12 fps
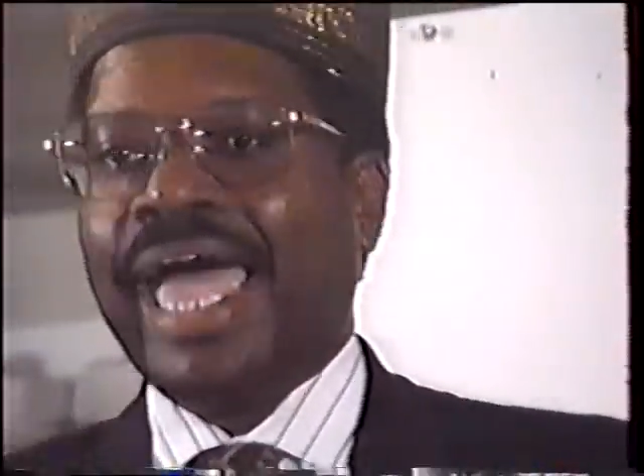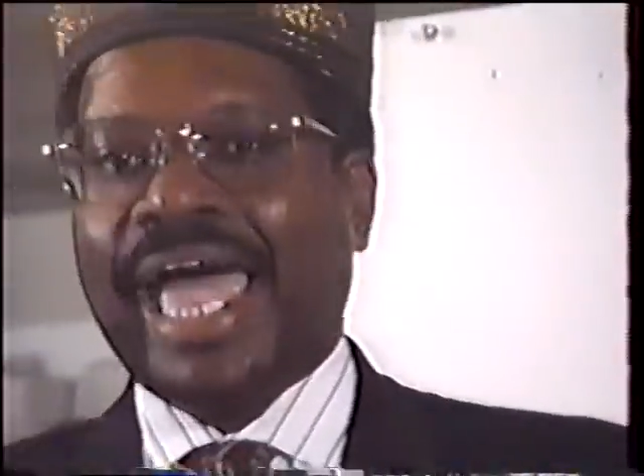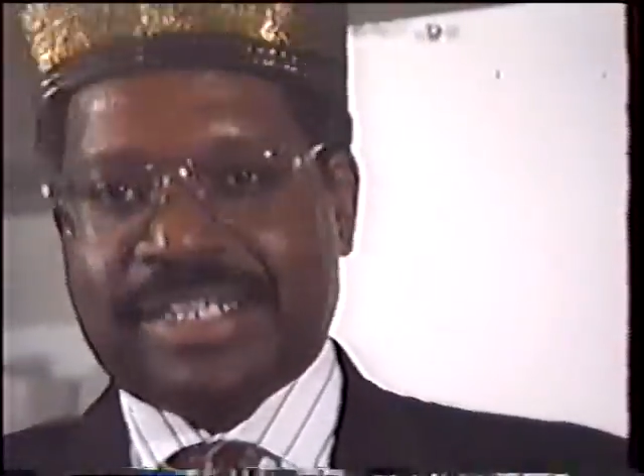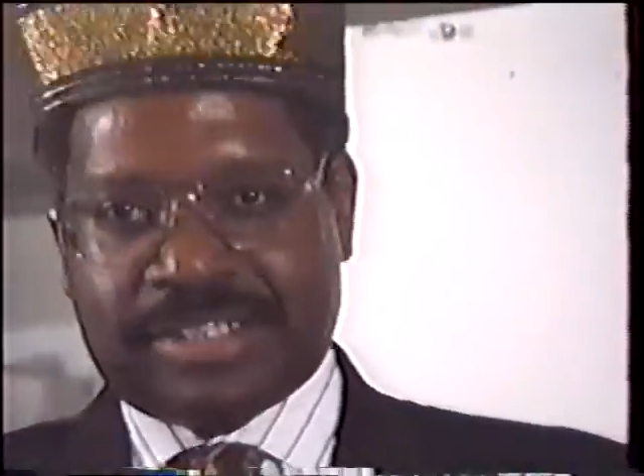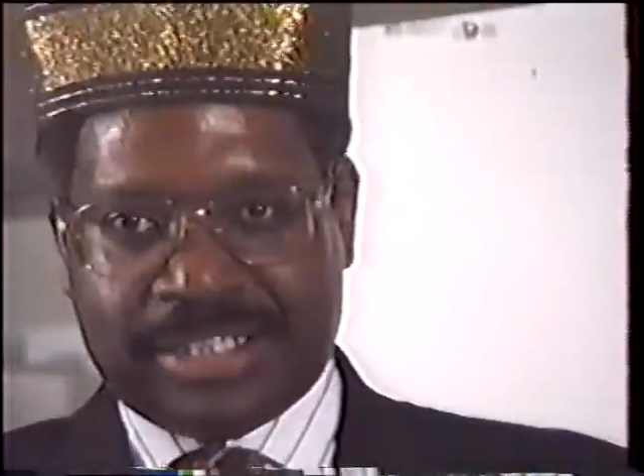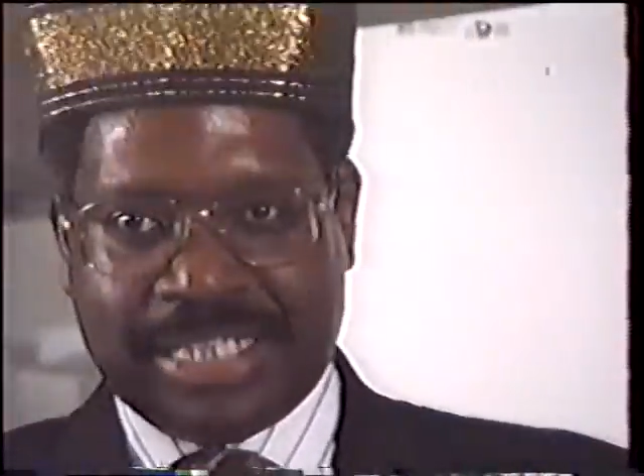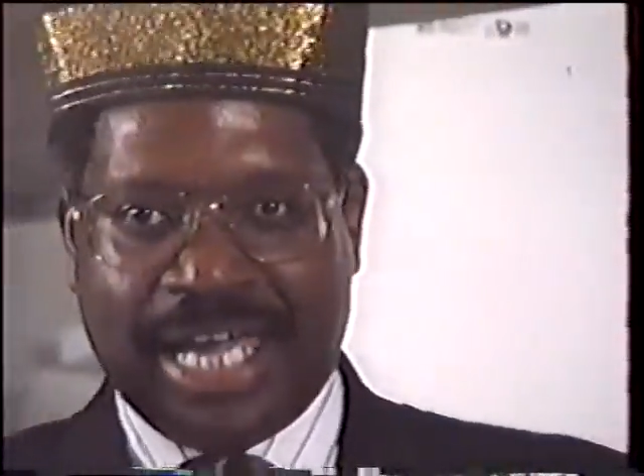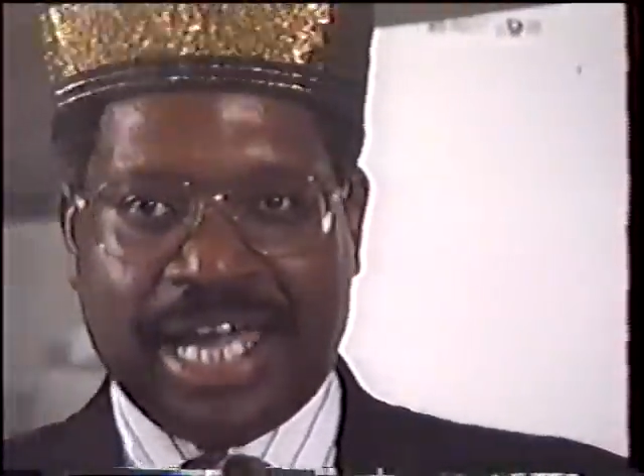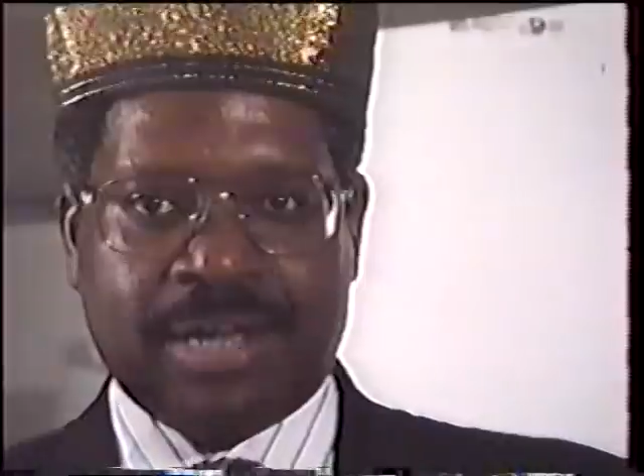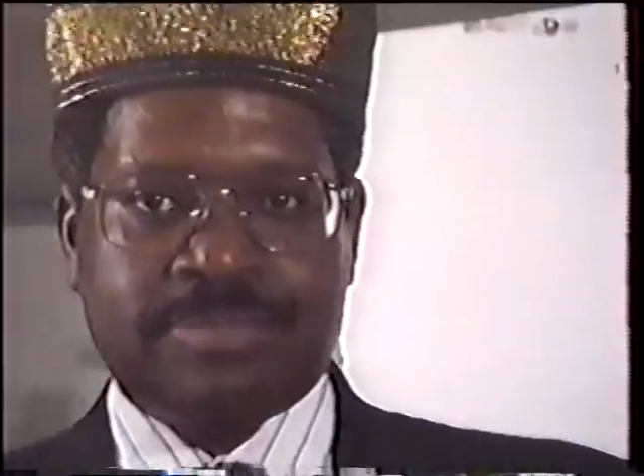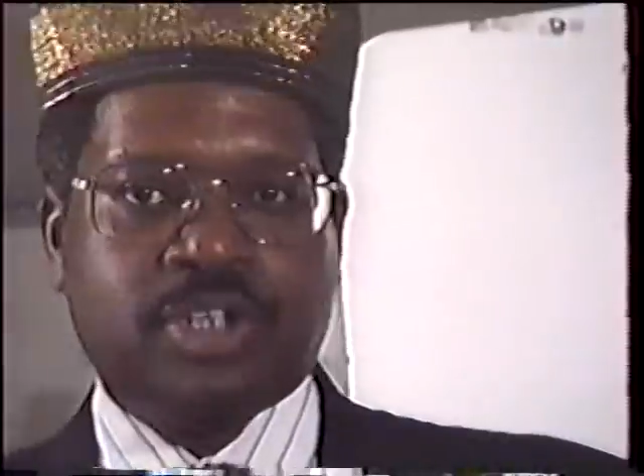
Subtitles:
at the time.